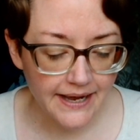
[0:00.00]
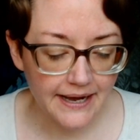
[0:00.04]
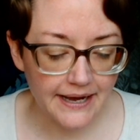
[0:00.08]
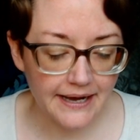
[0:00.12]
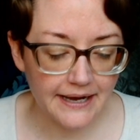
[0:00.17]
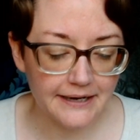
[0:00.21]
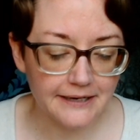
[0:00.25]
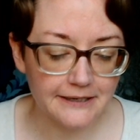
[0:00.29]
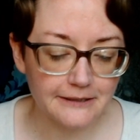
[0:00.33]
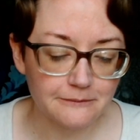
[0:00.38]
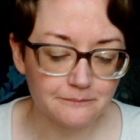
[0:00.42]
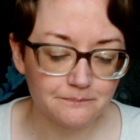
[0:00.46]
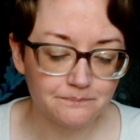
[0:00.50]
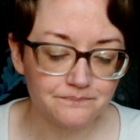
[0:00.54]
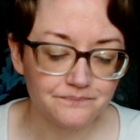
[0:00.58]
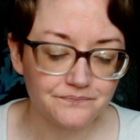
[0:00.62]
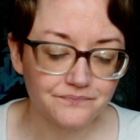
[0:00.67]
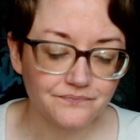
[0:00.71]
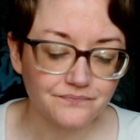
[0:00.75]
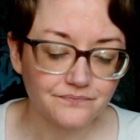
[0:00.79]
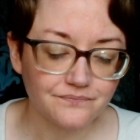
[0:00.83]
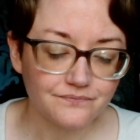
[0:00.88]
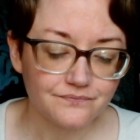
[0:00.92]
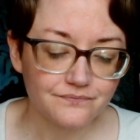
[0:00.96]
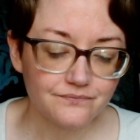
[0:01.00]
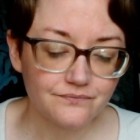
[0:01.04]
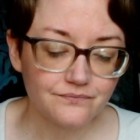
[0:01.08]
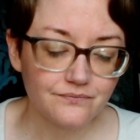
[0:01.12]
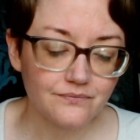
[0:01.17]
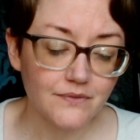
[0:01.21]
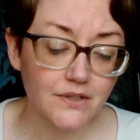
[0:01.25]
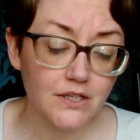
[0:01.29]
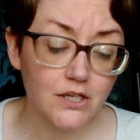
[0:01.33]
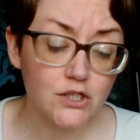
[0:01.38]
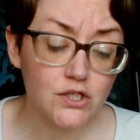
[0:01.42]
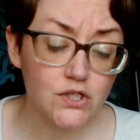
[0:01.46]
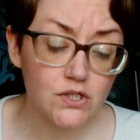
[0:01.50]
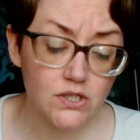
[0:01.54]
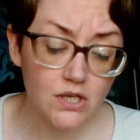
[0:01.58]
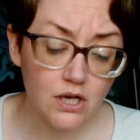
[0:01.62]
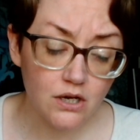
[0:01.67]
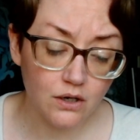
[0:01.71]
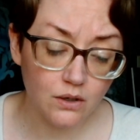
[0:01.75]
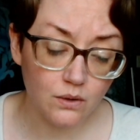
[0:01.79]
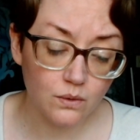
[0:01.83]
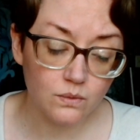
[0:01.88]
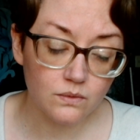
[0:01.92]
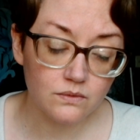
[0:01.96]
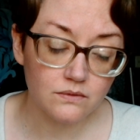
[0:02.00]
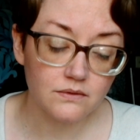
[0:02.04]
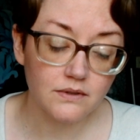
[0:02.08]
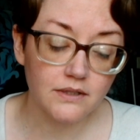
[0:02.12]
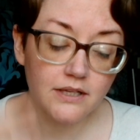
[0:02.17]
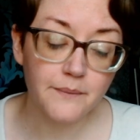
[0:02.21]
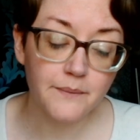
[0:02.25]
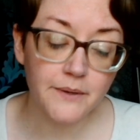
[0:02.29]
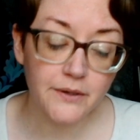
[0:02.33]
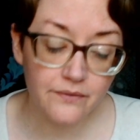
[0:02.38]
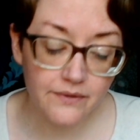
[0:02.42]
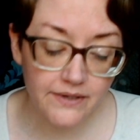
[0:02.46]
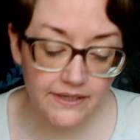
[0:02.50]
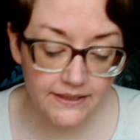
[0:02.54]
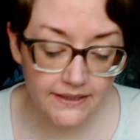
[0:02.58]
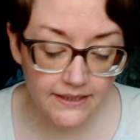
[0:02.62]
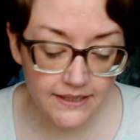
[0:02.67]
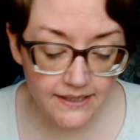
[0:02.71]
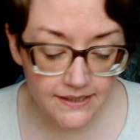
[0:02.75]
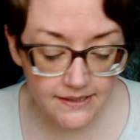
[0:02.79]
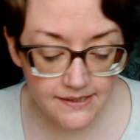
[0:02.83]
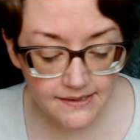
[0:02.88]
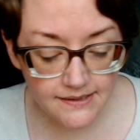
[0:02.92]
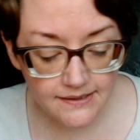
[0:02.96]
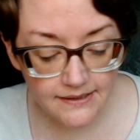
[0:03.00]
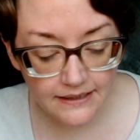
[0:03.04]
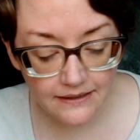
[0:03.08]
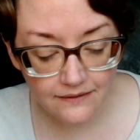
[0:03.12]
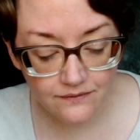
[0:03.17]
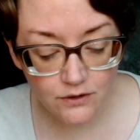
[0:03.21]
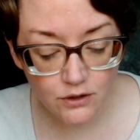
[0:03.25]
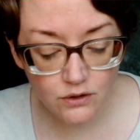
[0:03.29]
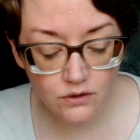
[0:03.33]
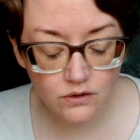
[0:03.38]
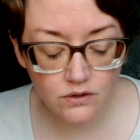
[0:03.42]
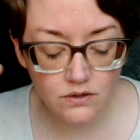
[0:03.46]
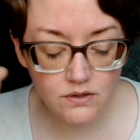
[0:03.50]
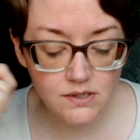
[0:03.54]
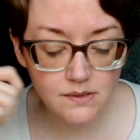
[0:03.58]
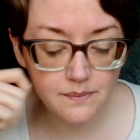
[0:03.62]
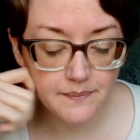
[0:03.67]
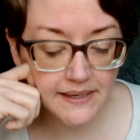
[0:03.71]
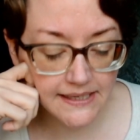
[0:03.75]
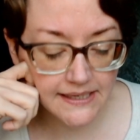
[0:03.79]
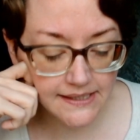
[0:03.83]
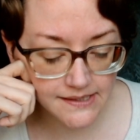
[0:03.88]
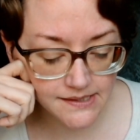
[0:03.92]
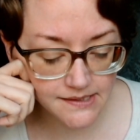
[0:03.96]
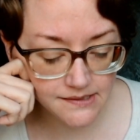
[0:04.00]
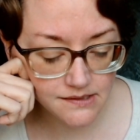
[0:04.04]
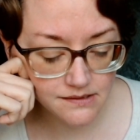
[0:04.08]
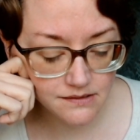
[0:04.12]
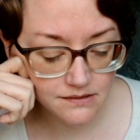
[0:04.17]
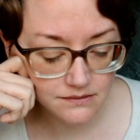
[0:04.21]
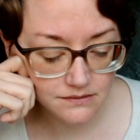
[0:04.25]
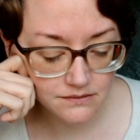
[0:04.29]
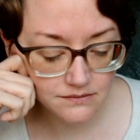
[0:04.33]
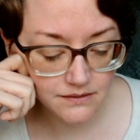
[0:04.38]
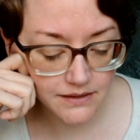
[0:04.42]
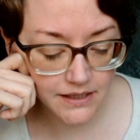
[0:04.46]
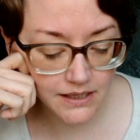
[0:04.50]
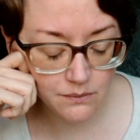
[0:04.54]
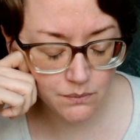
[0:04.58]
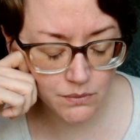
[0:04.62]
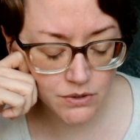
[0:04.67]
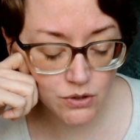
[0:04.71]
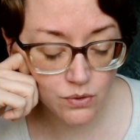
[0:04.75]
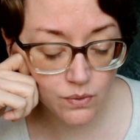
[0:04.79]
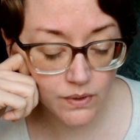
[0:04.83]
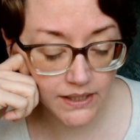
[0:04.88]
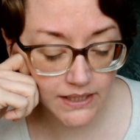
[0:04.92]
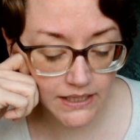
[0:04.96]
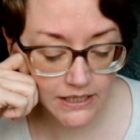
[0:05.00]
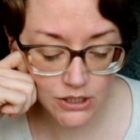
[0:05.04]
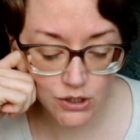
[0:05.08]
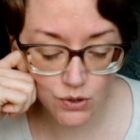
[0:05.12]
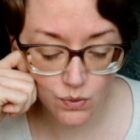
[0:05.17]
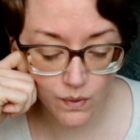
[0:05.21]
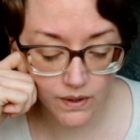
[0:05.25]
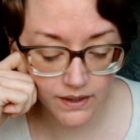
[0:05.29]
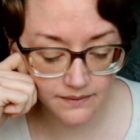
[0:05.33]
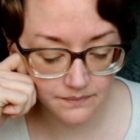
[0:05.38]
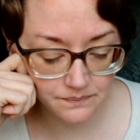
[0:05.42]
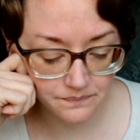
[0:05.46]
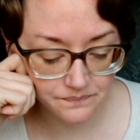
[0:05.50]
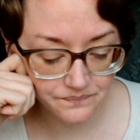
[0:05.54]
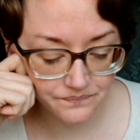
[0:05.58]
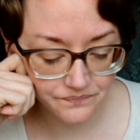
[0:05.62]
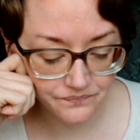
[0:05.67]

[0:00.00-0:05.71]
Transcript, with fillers: Um, so let me read these, give you a little space in between each one.